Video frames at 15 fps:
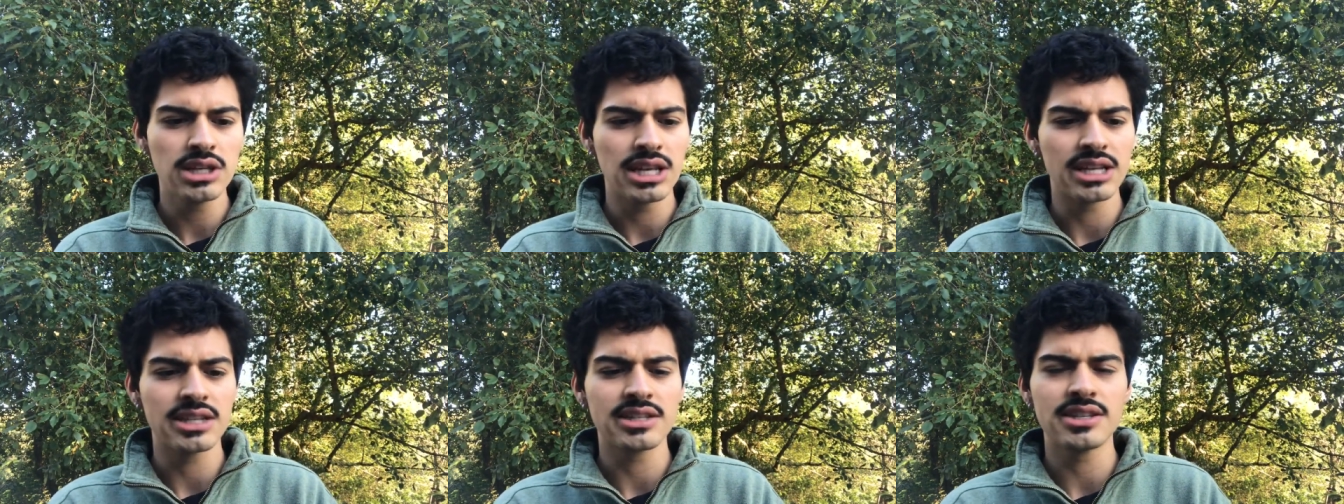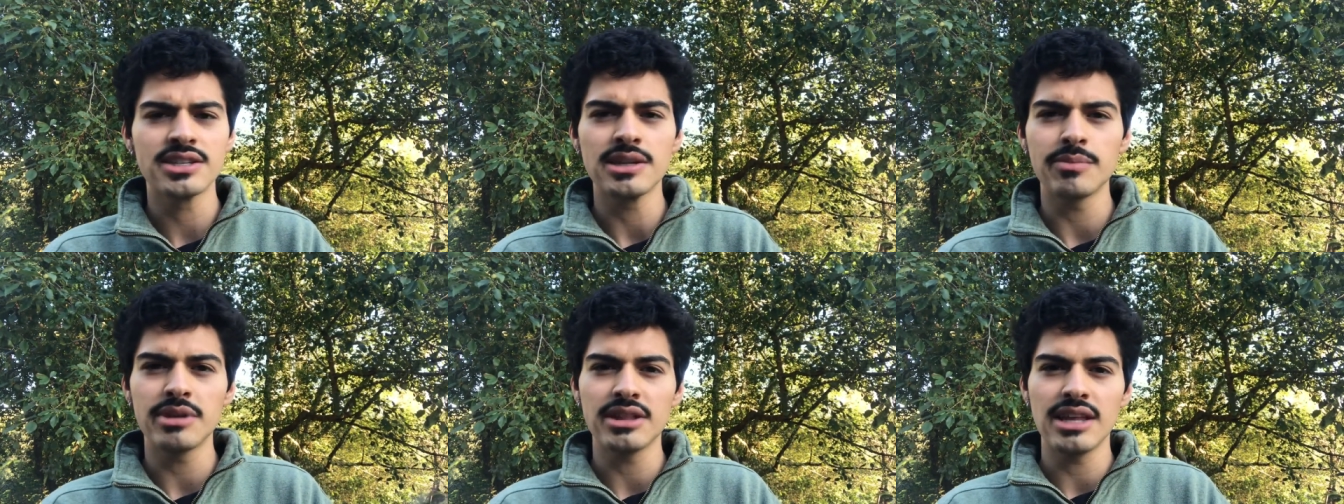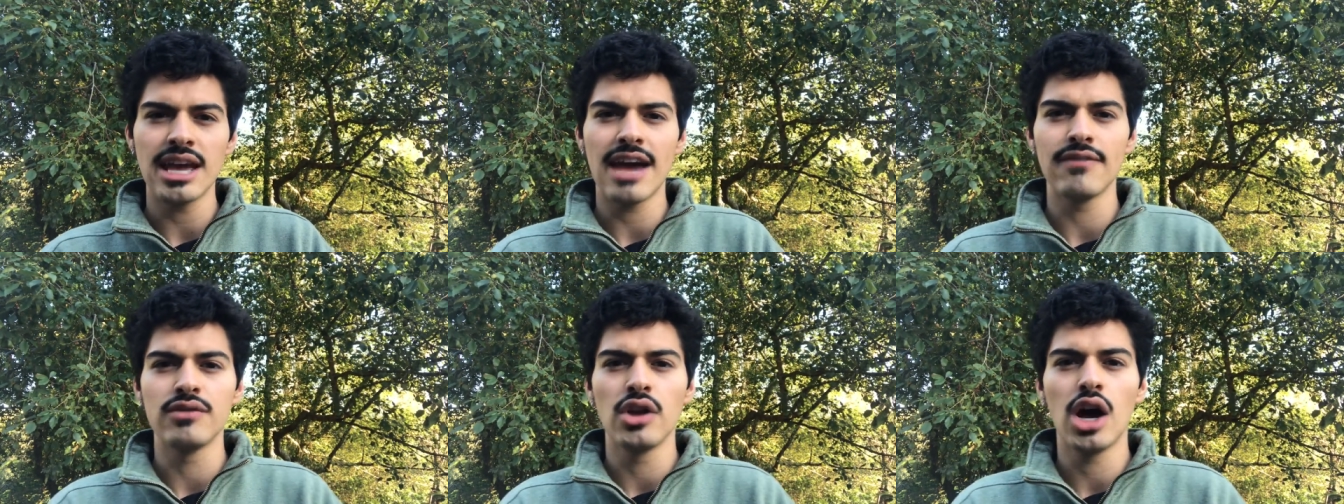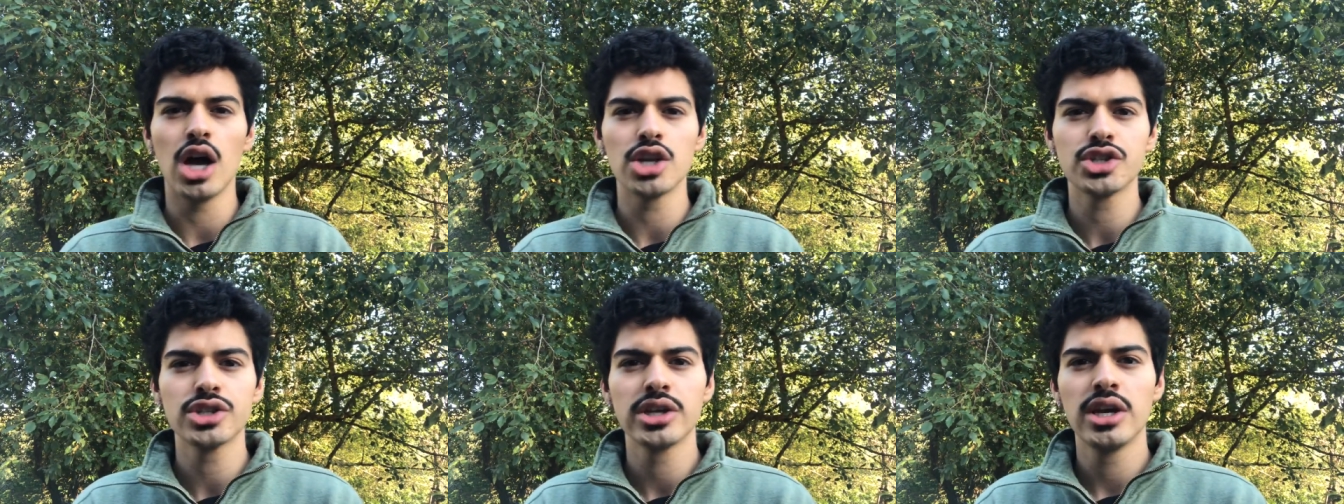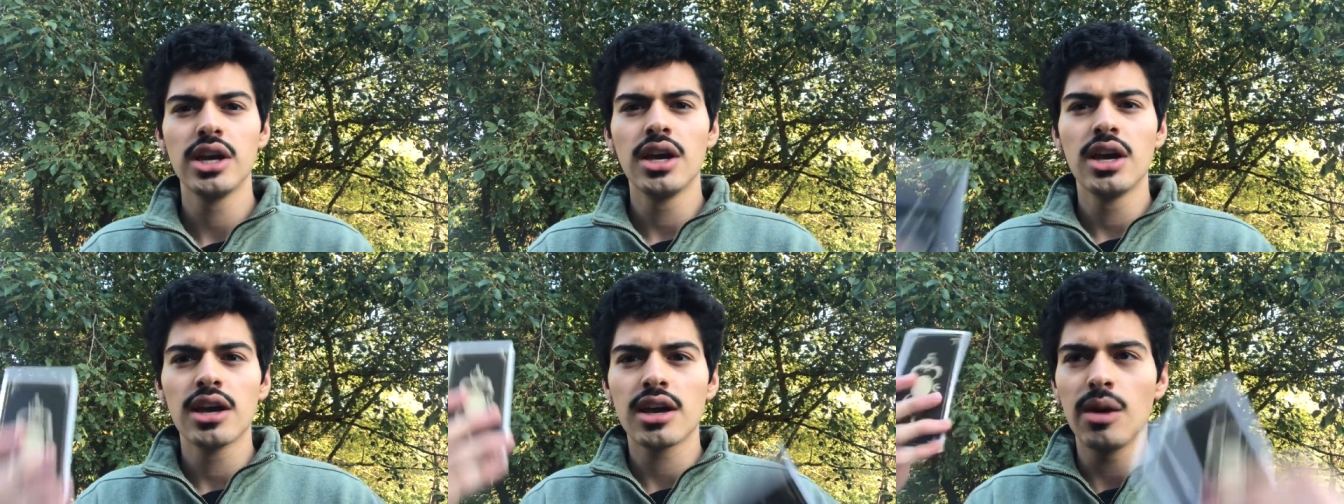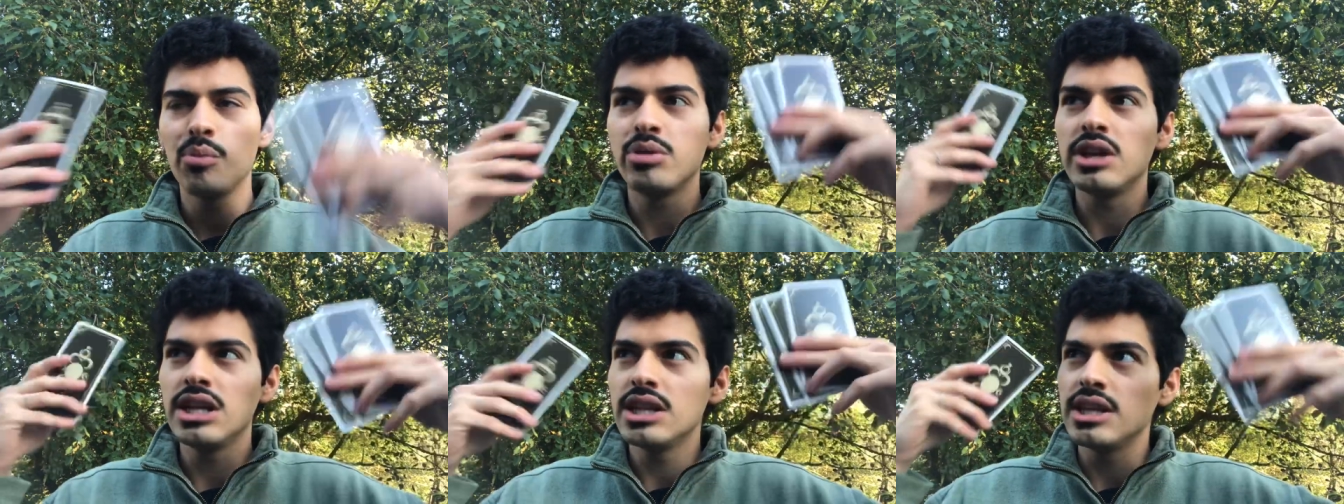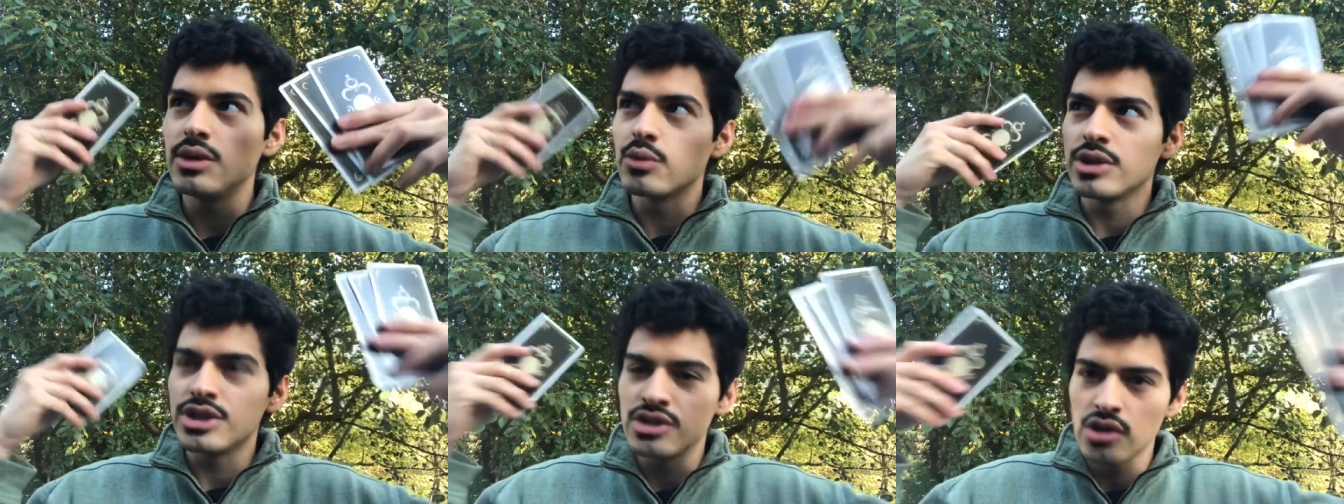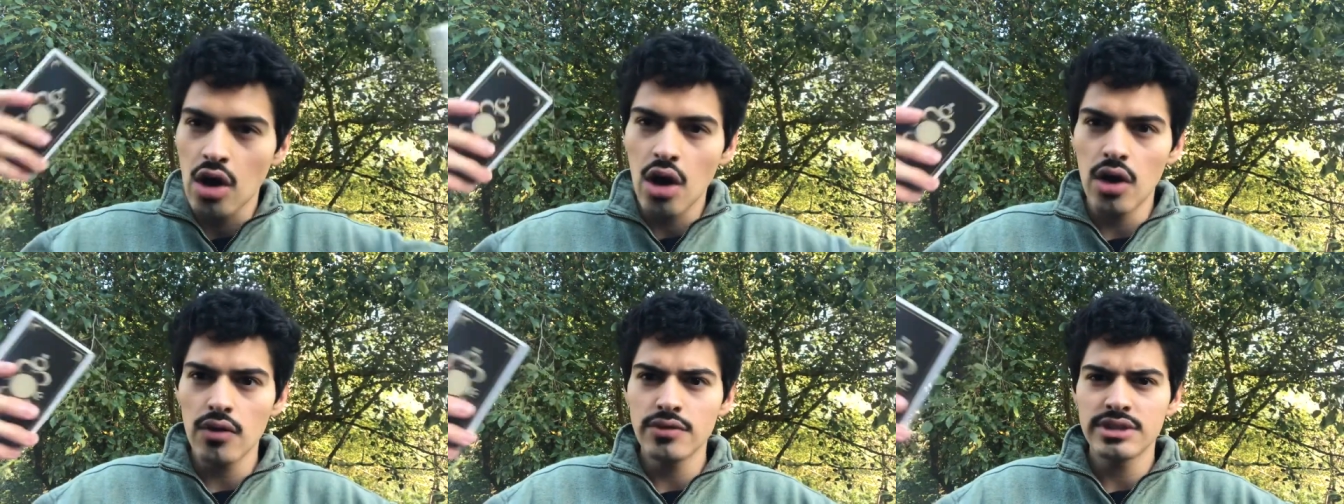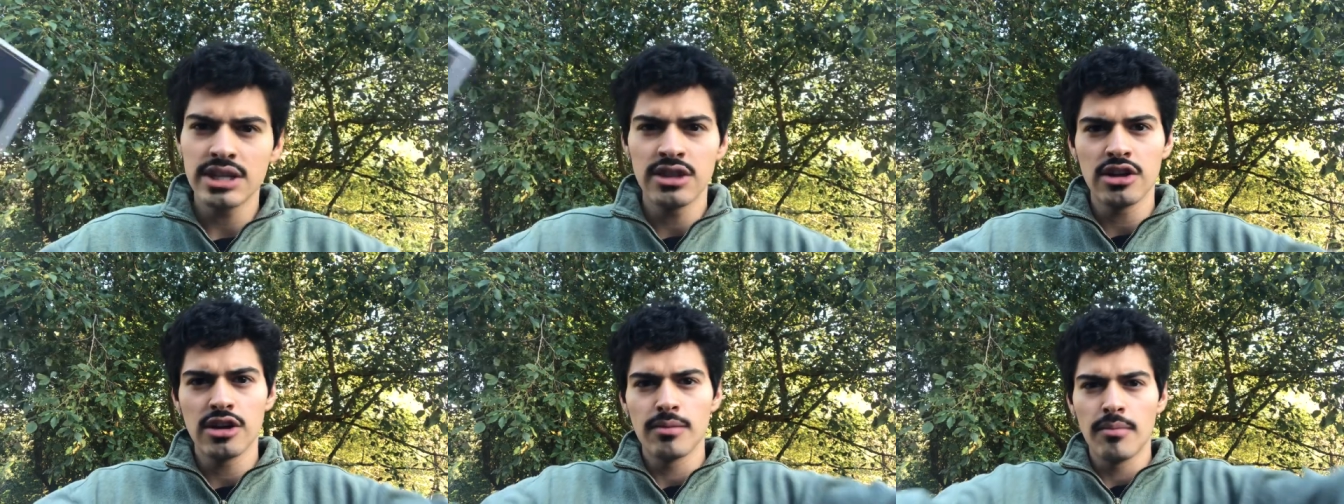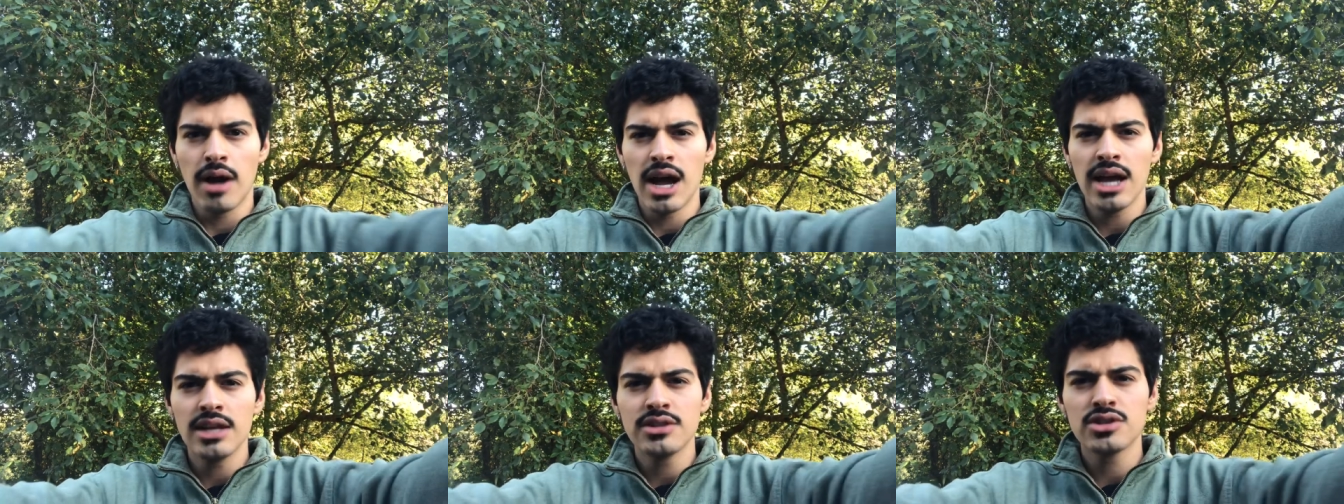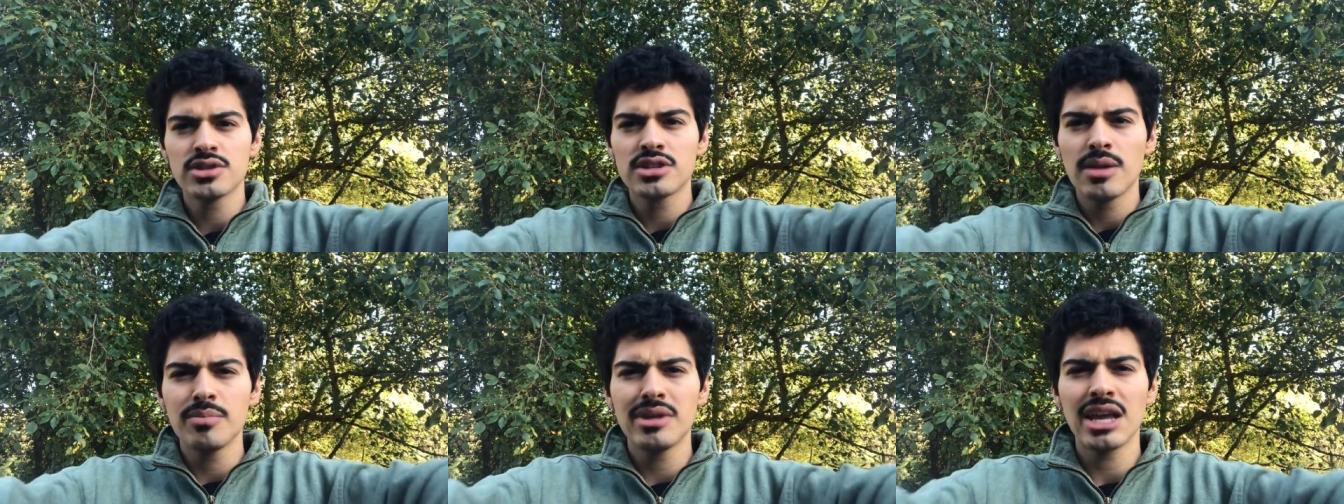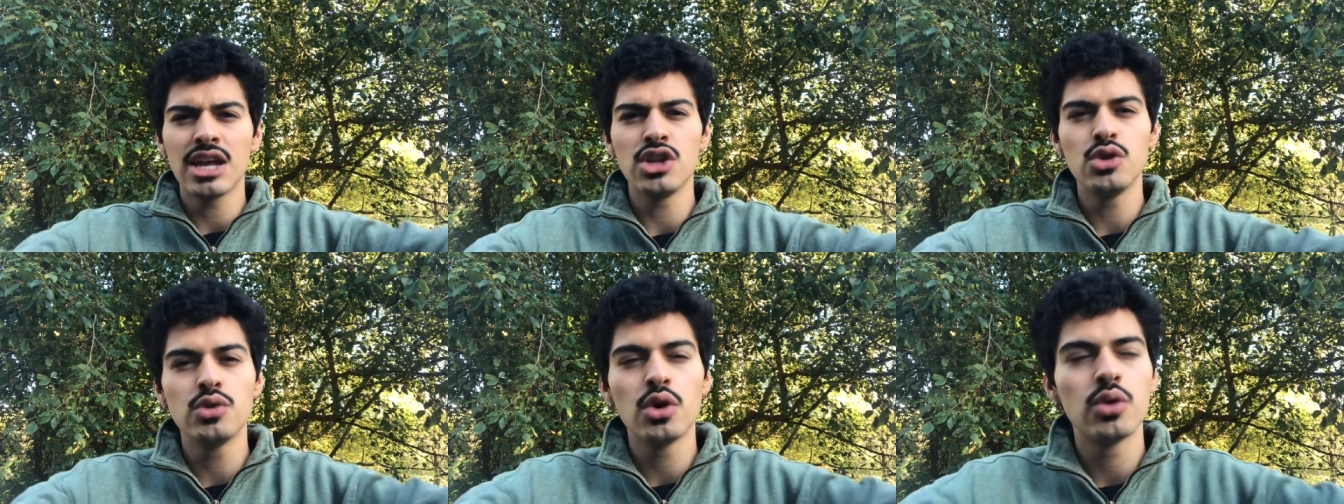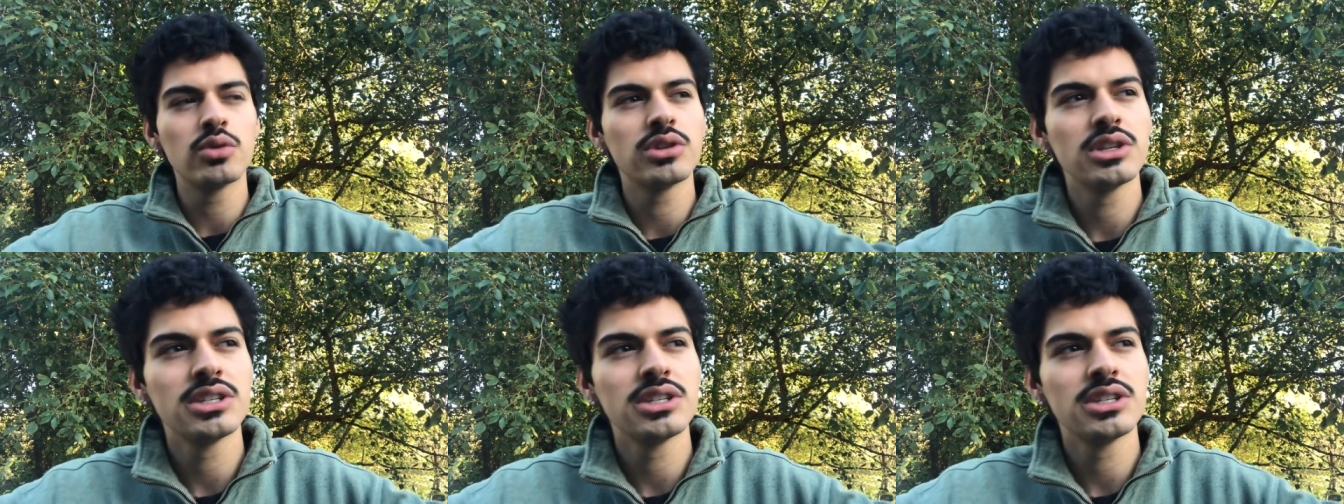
Like this is something they have not completely resolved in their minds or something and you don't